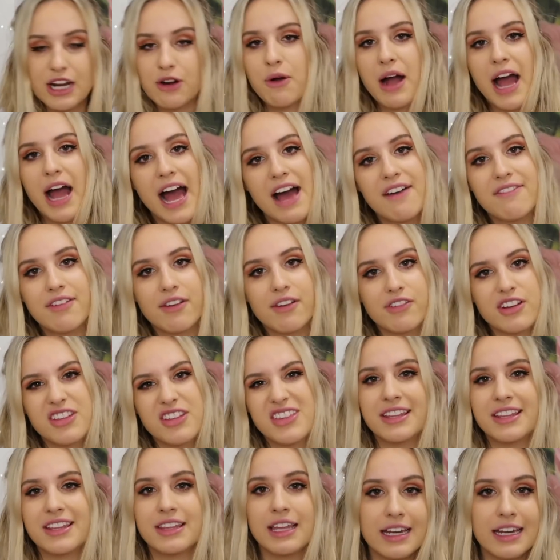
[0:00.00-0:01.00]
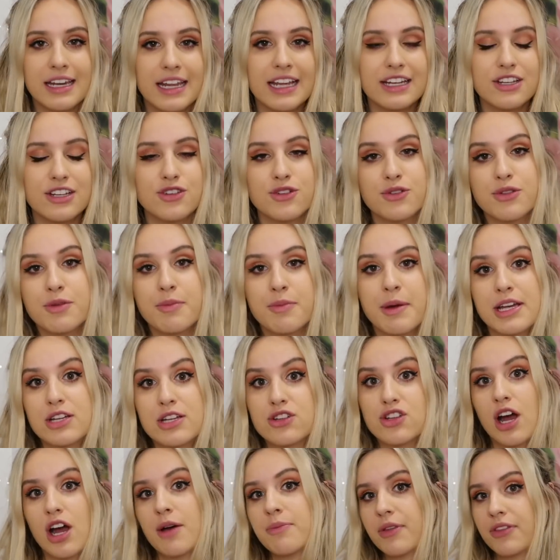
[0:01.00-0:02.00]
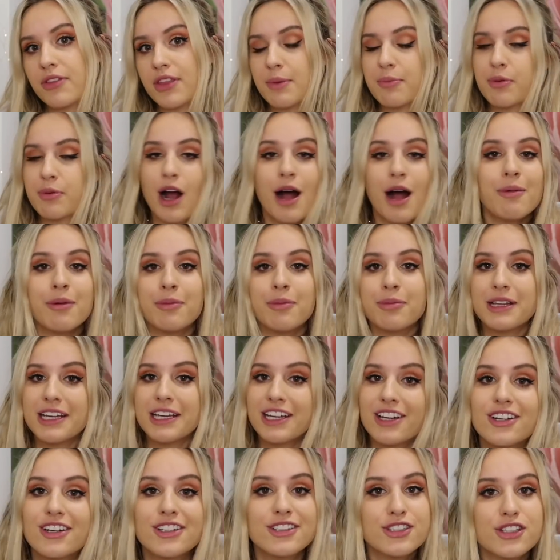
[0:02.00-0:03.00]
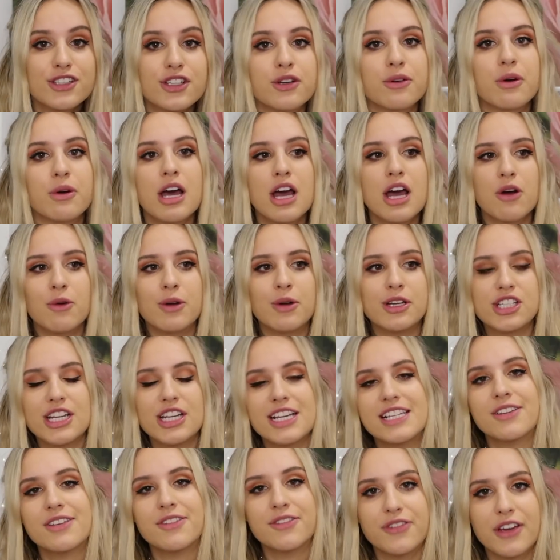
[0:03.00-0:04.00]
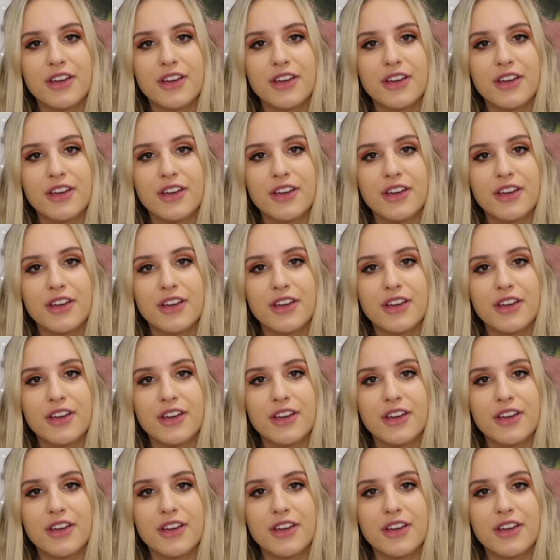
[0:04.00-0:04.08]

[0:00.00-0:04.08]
don't have everything they need to do the best job that they probably could do, which isn't